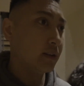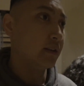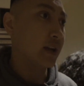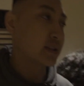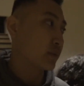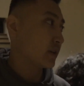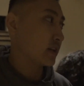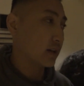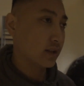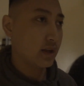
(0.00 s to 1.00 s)
next week
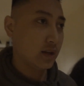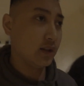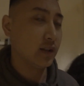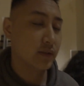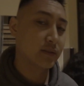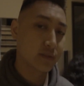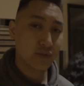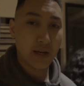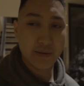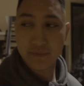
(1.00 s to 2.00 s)
I'll, I'll,
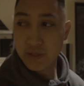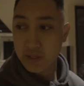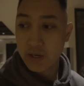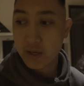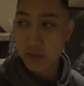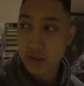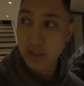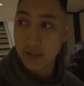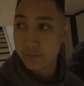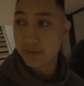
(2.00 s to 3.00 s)
try and figure out
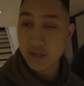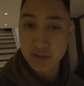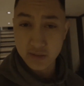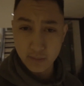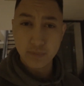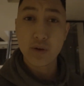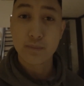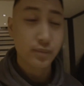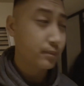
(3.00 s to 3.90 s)
like videos. I'll po